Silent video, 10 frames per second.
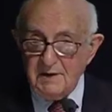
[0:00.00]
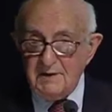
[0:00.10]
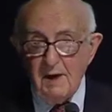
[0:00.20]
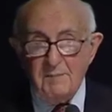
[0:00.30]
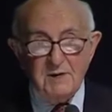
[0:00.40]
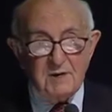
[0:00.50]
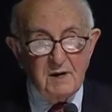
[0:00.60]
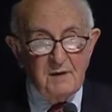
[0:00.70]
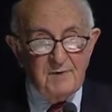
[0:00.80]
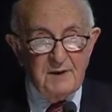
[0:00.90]

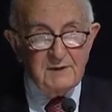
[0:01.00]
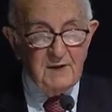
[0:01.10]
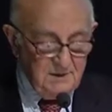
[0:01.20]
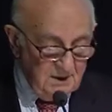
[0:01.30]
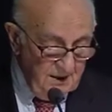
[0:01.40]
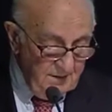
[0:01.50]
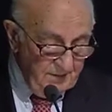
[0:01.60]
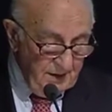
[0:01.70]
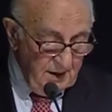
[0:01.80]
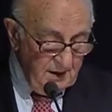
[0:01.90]
establishing fitness
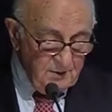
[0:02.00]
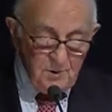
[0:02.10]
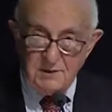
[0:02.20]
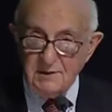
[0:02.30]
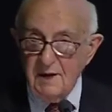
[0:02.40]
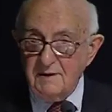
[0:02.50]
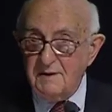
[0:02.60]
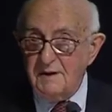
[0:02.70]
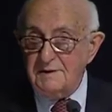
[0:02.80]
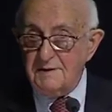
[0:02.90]
to
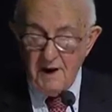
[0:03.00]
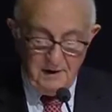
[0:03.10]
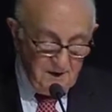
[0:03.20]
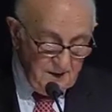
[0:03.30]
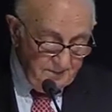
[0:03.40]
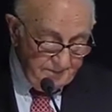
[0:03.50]
stand trial.